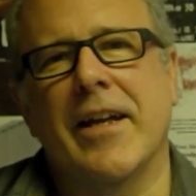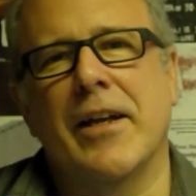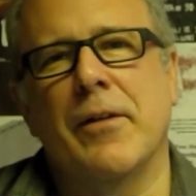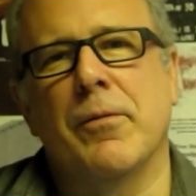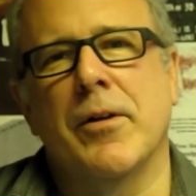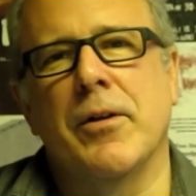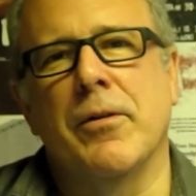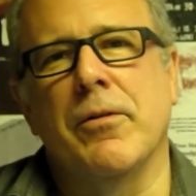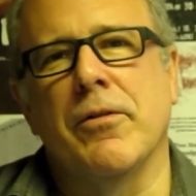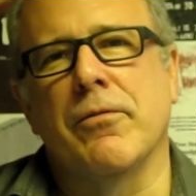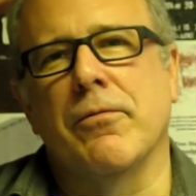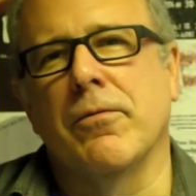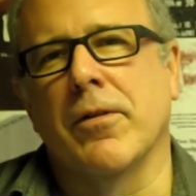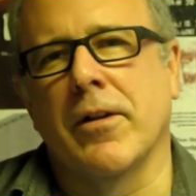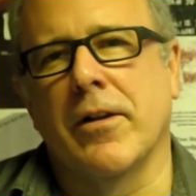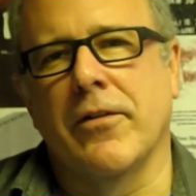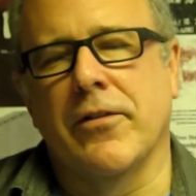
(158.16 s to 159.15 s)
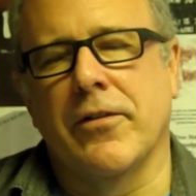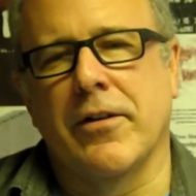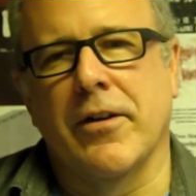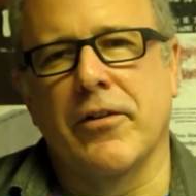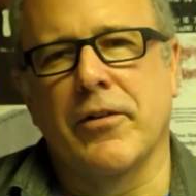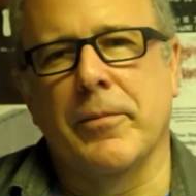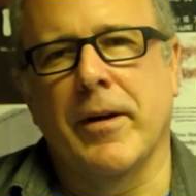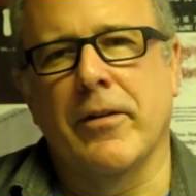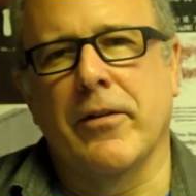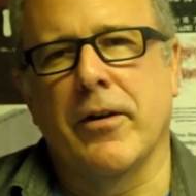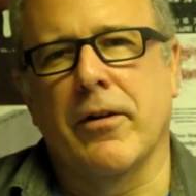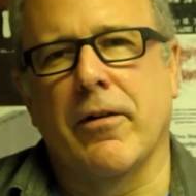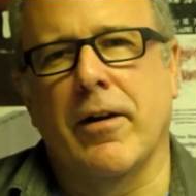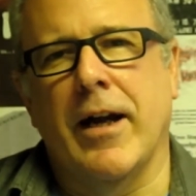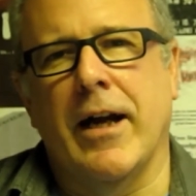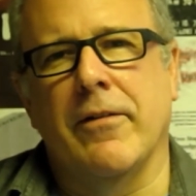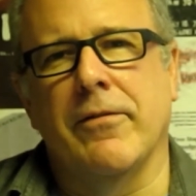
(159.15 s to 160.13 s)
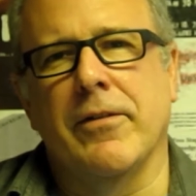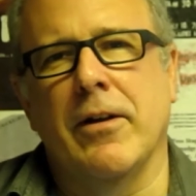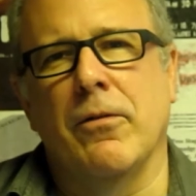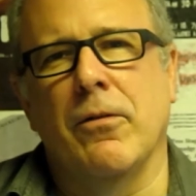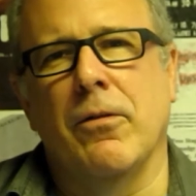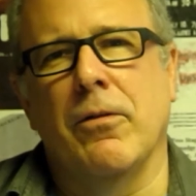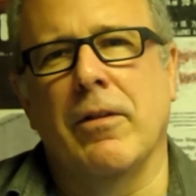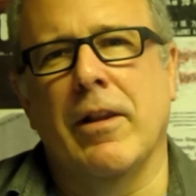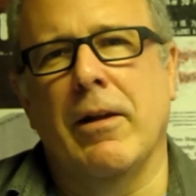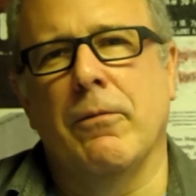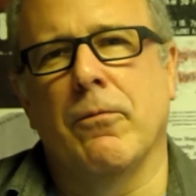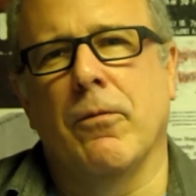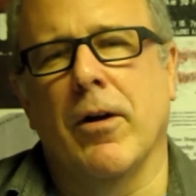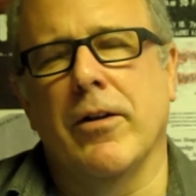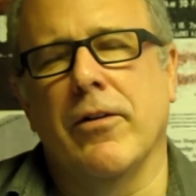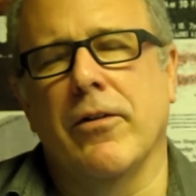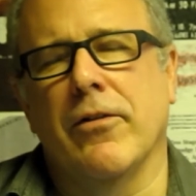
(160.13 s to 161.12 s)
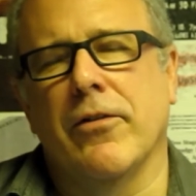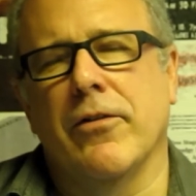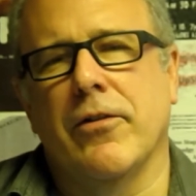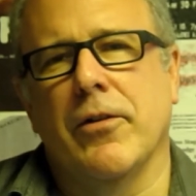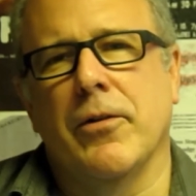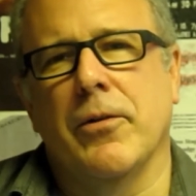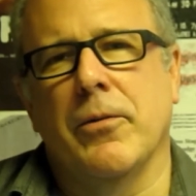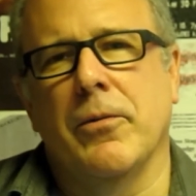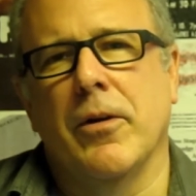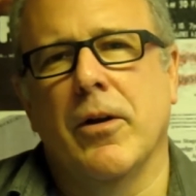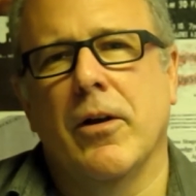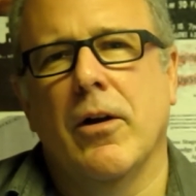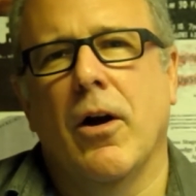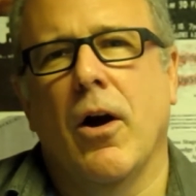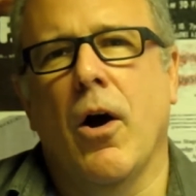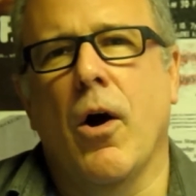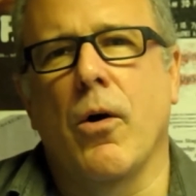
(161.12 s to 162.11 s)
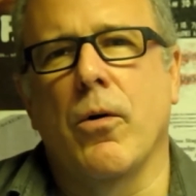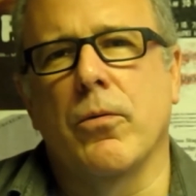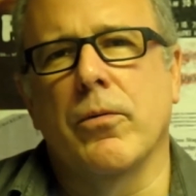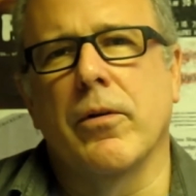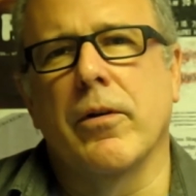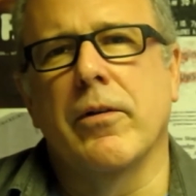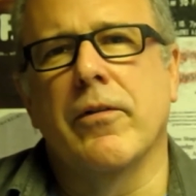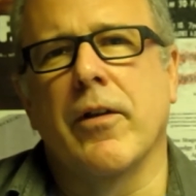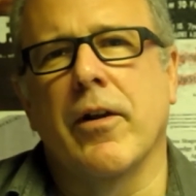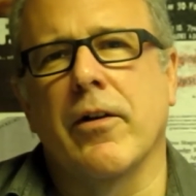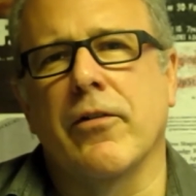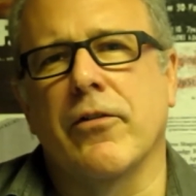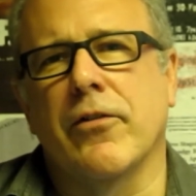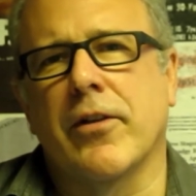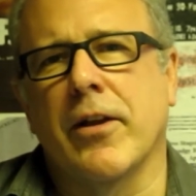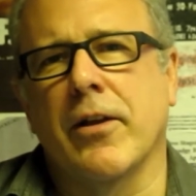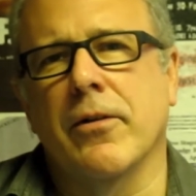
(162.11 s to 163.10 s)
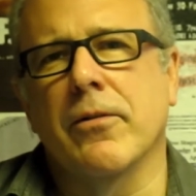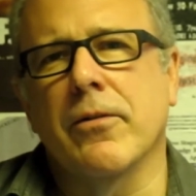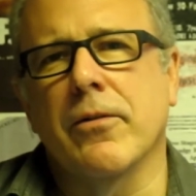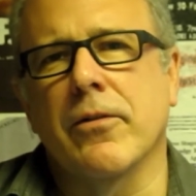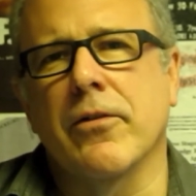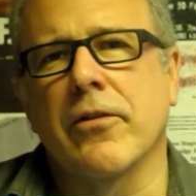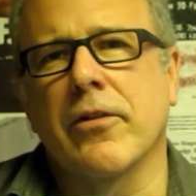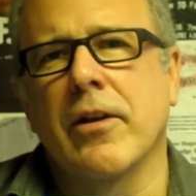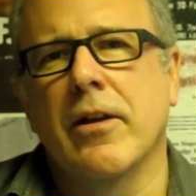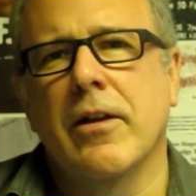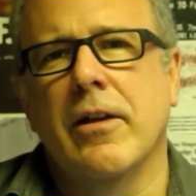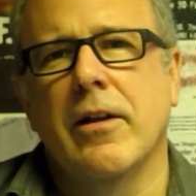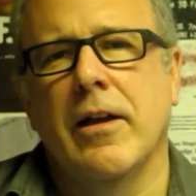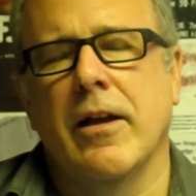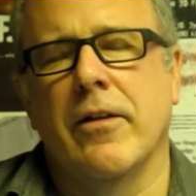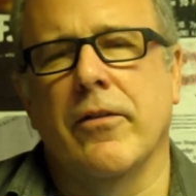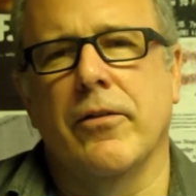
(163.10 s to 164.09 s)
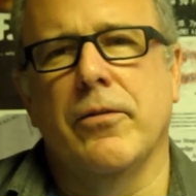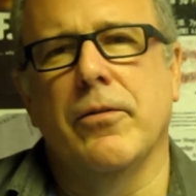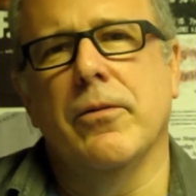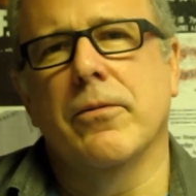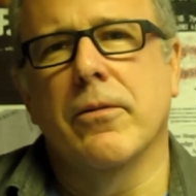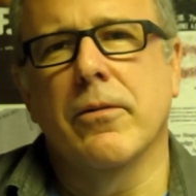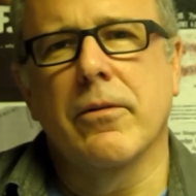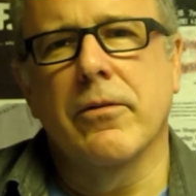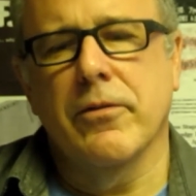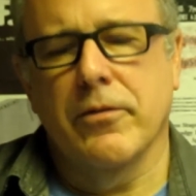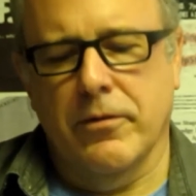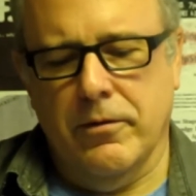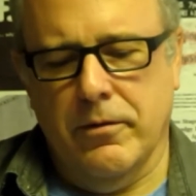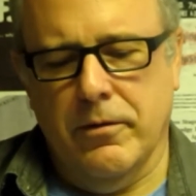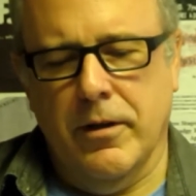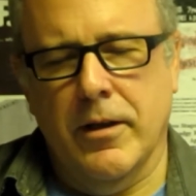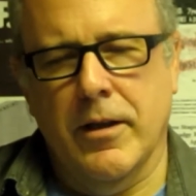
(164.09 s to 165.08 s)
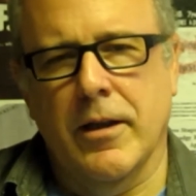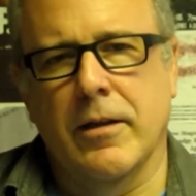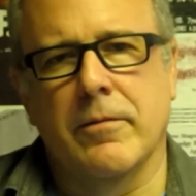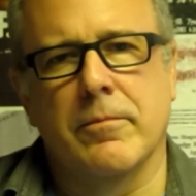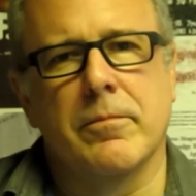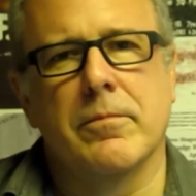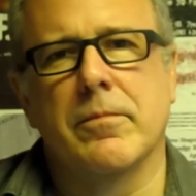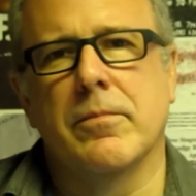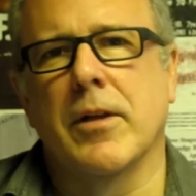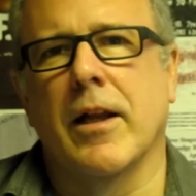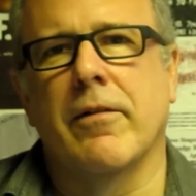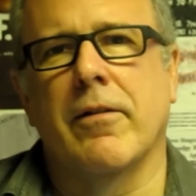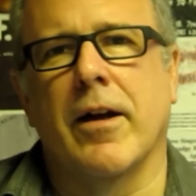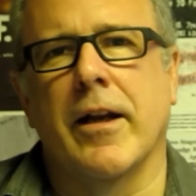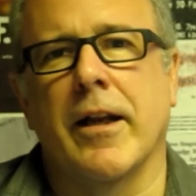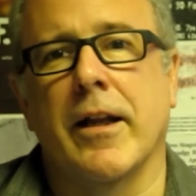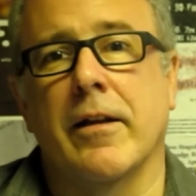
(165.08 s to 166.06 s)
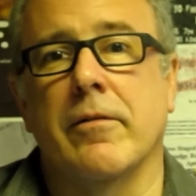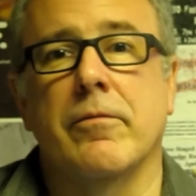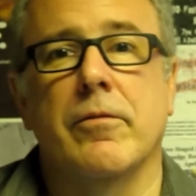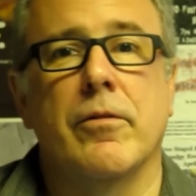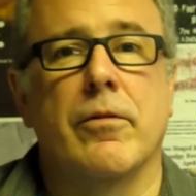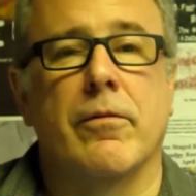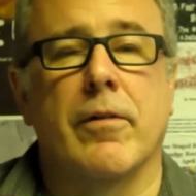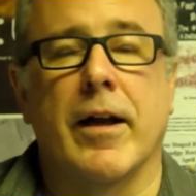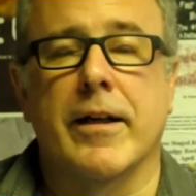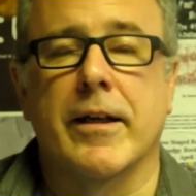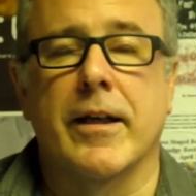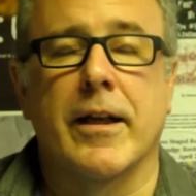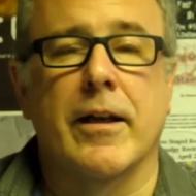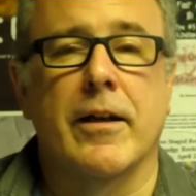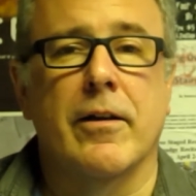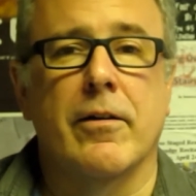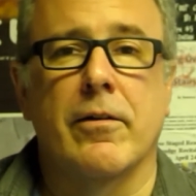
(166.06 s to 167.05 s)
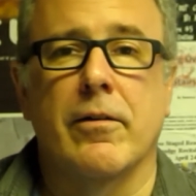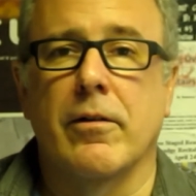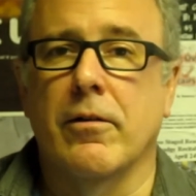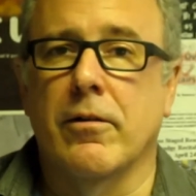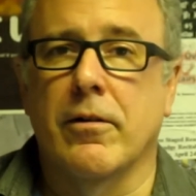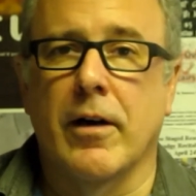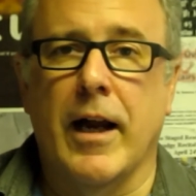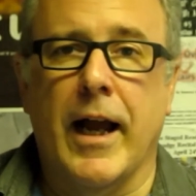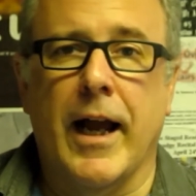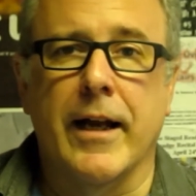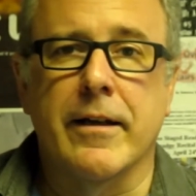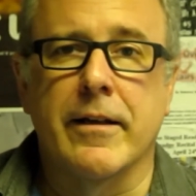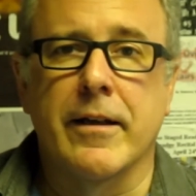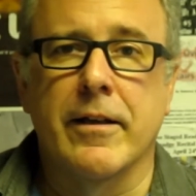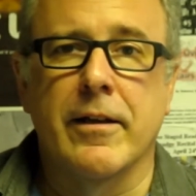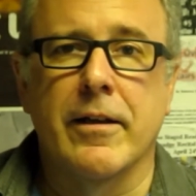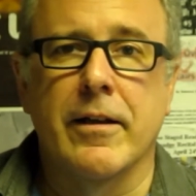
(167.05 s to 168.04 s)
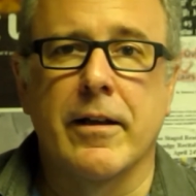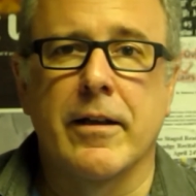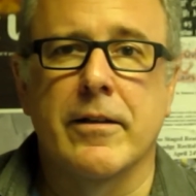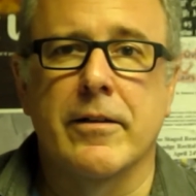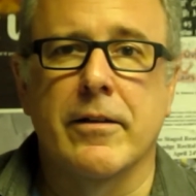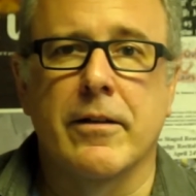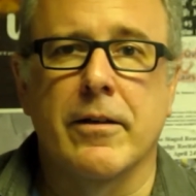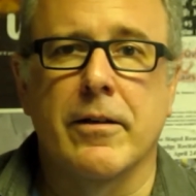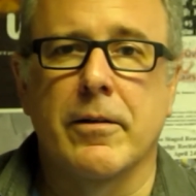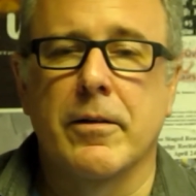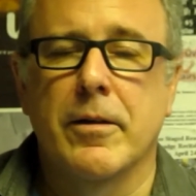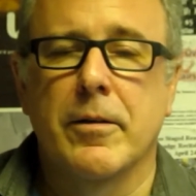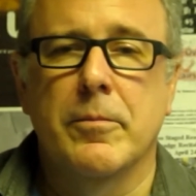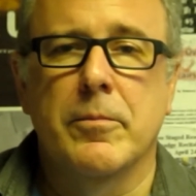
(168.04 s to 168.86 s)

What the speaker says: anyone who is really serious about their craft and wants to hone their skills and the tools in playwriting, directing, or acting in the